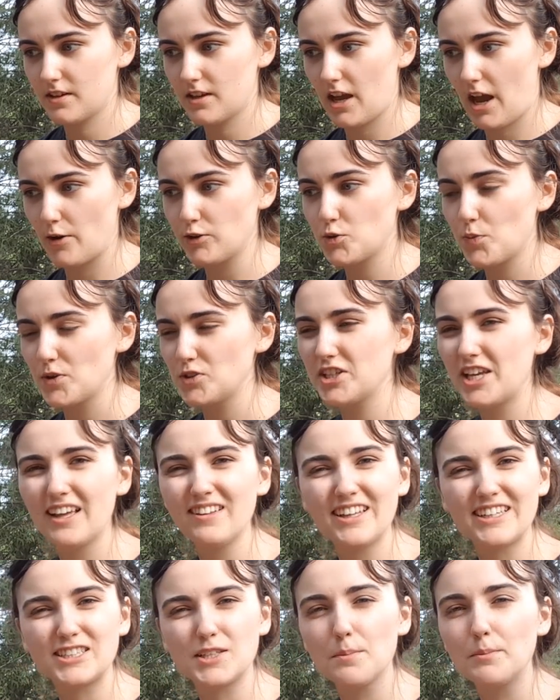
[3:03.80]
was supposed to get
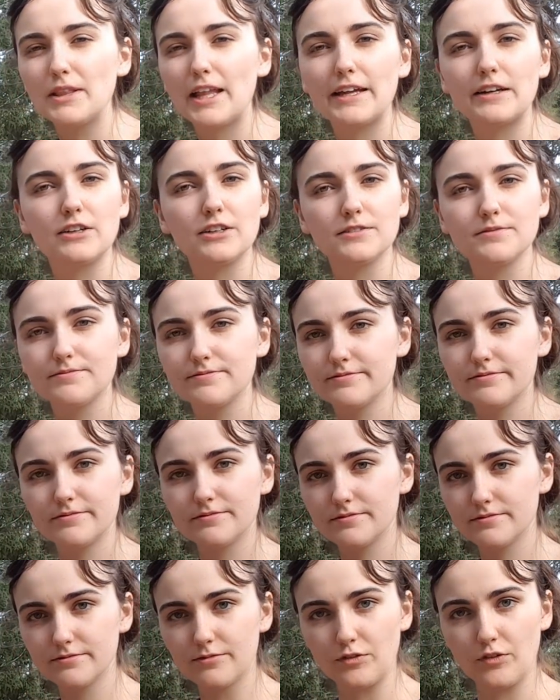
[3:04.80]
some letter
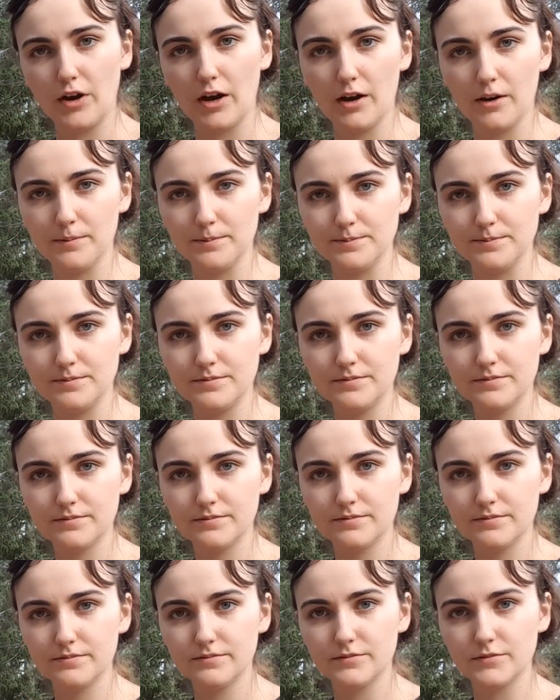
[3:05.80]
from
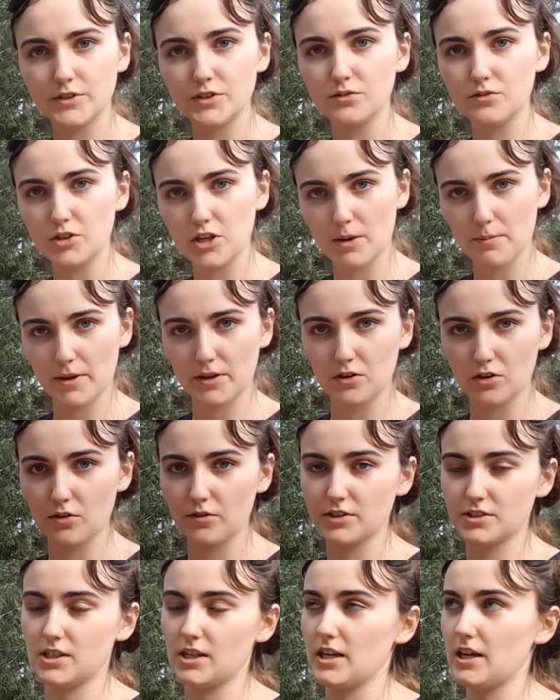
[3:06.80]
Yanbian
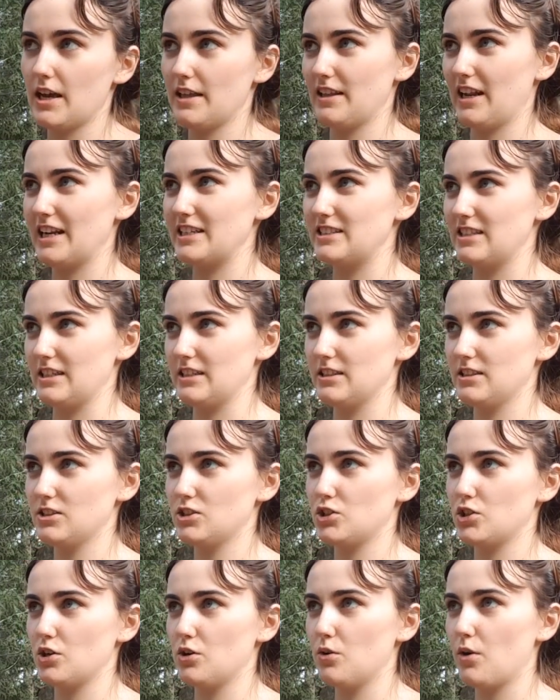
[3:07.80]
University, and then I didn't.
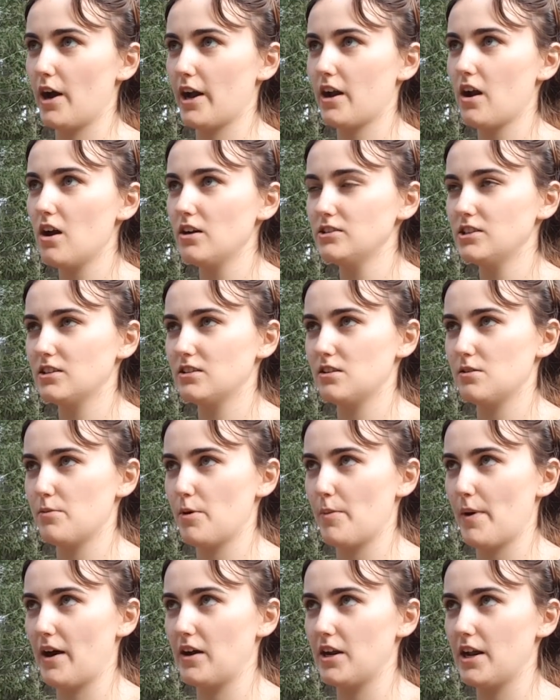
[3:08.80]
So I contacted them
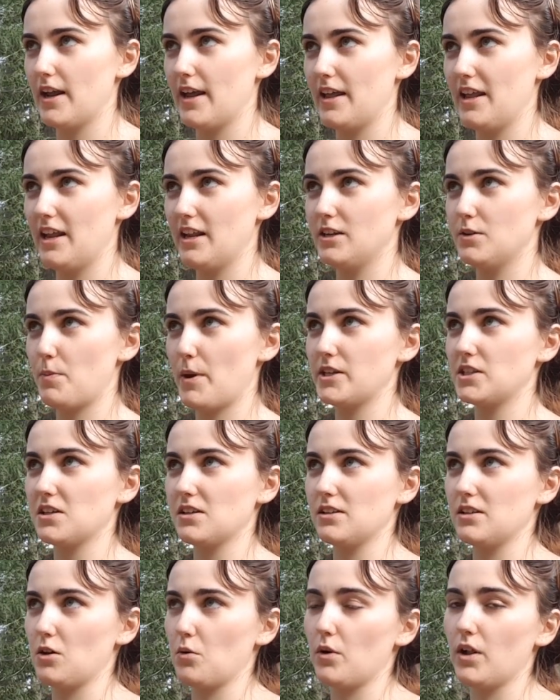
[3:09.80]
about it, and
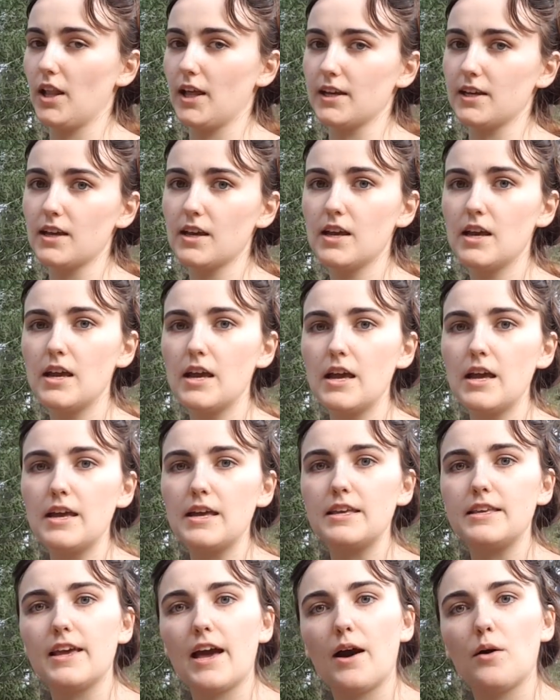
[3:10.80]
basically they were
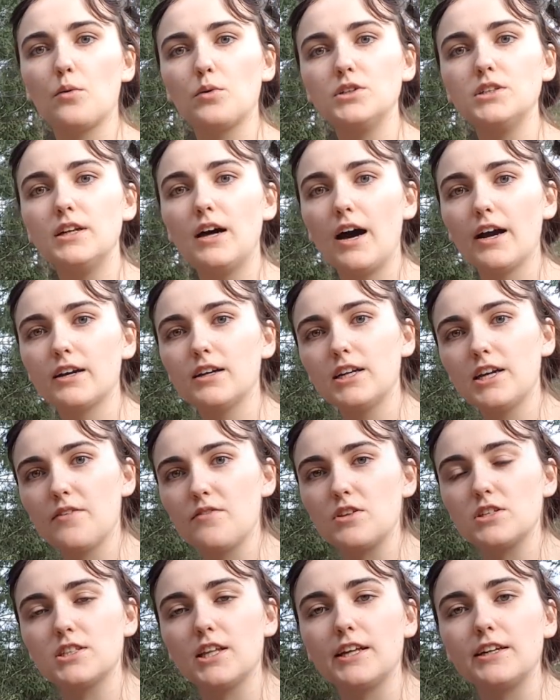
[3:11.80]
yeah, we're not going to give
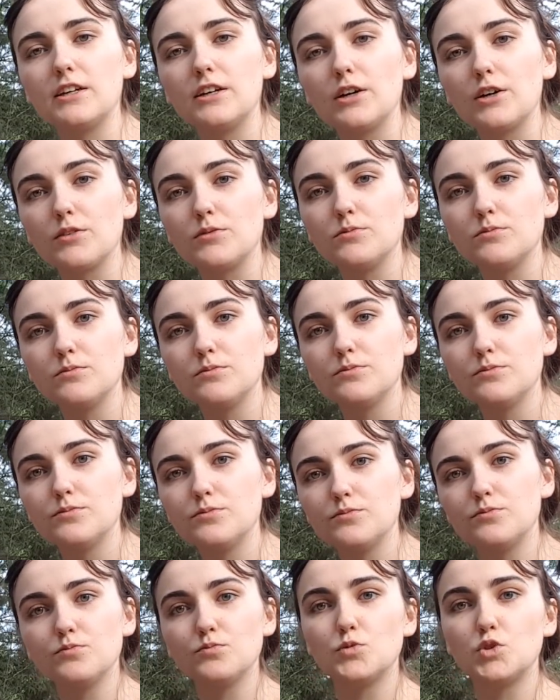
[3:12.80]
you this letter,
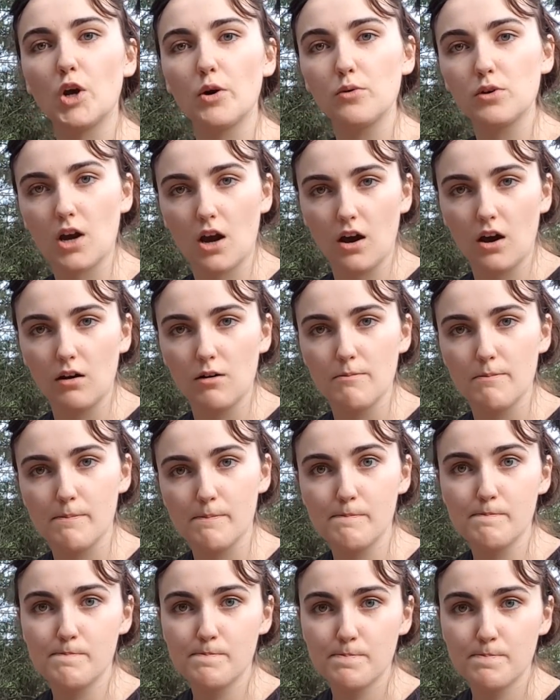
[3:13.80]
don't come.